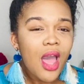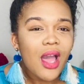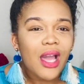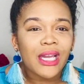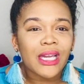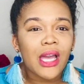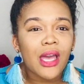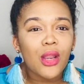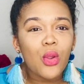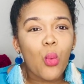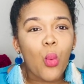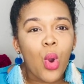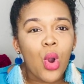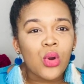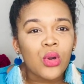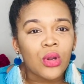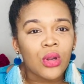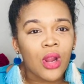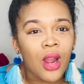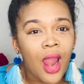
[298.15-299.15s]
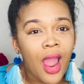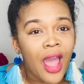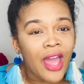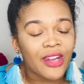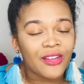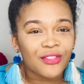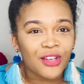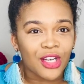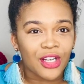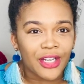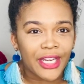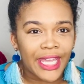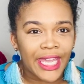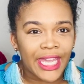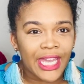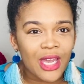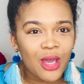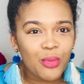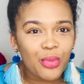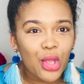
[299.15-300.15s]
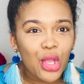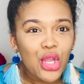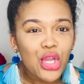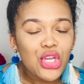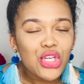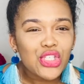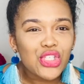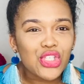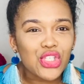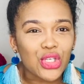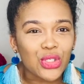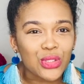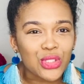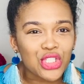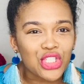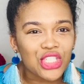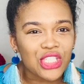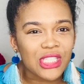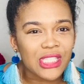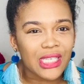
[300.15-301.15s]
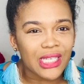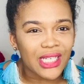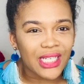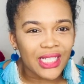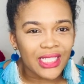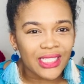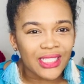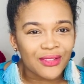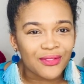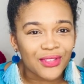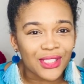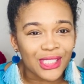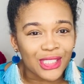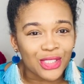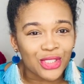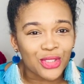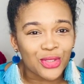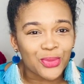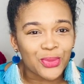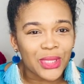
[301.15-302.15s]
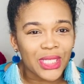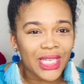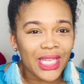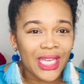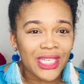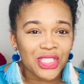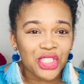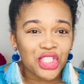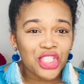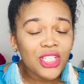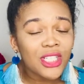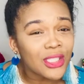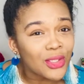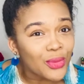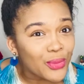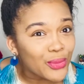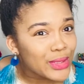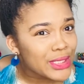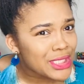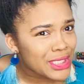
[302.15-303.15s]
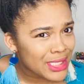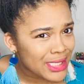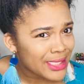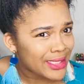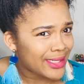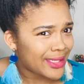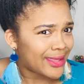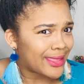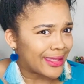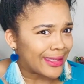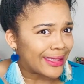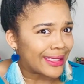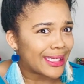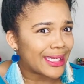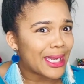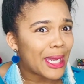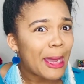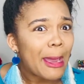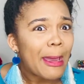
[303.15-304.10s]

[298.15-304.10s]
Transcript: I kind of woke her out of her nap, so she's kind of a little bit like chilling, which is a good thing.